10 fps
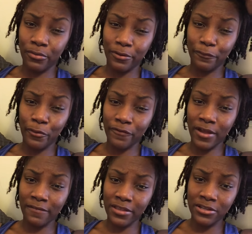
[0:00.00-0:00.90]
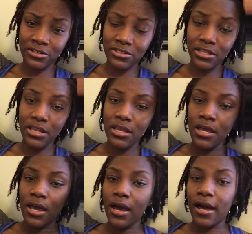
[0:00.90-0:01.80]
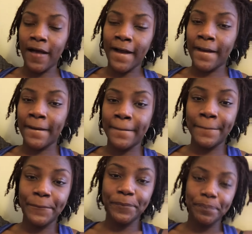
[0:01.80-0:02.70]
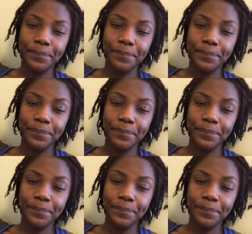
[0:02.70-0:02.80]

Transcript: what four or five years. Um,